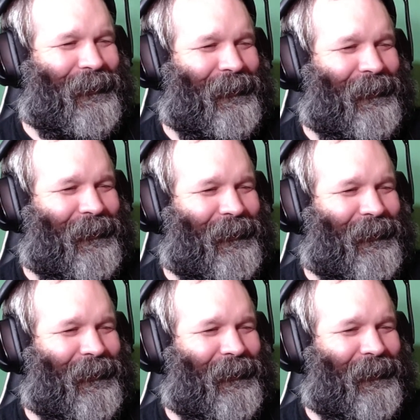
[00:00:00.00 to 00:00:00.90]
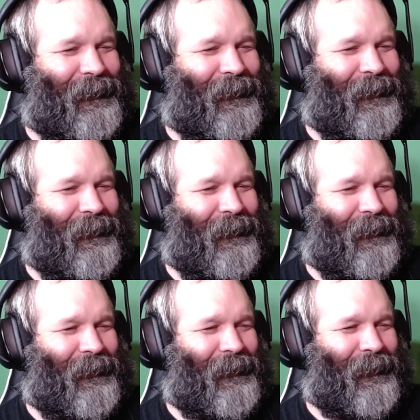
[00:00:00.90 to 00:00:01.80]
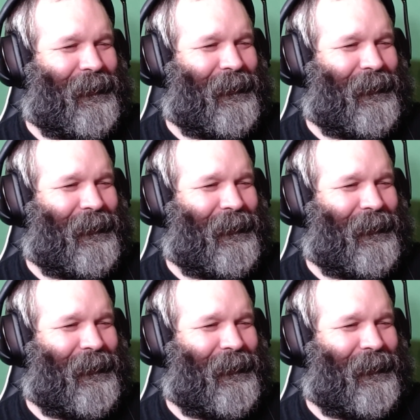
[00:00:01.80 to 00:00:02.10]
This person isn't speaking.